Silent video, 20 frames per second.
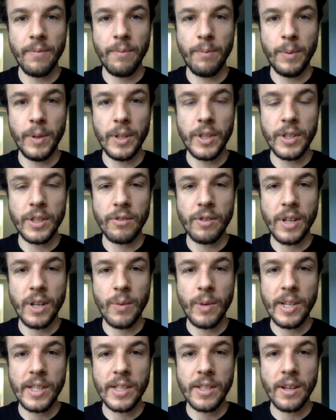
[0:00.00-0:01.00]
but straight
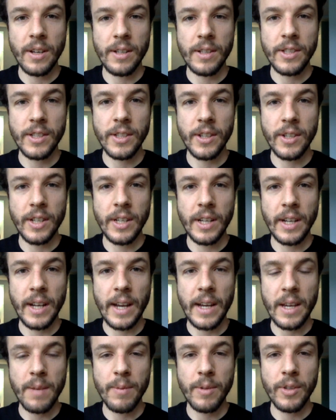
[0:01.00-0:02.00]
away started studying
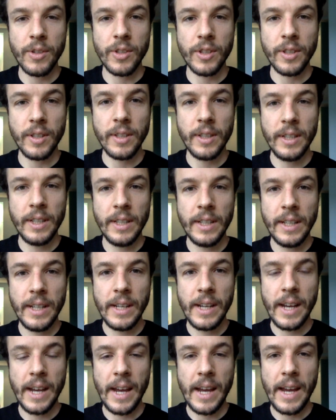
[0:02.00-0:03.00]
acupuncture
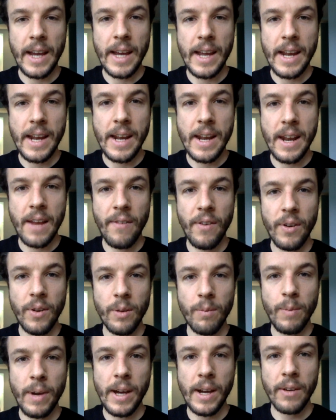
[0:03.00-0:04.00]
and never
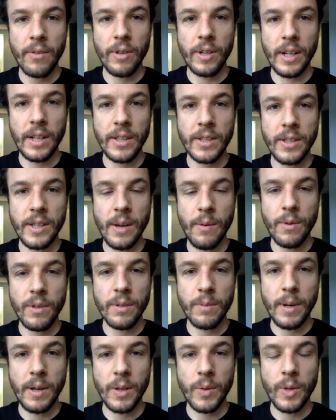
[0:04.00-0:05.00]
looked back really. So that was
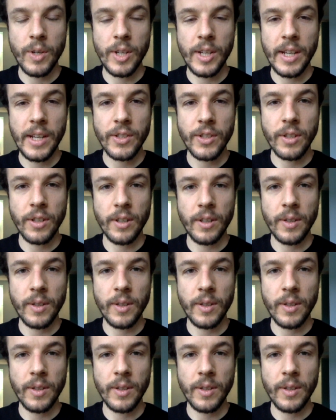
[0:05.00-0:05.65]
about 20 years ago.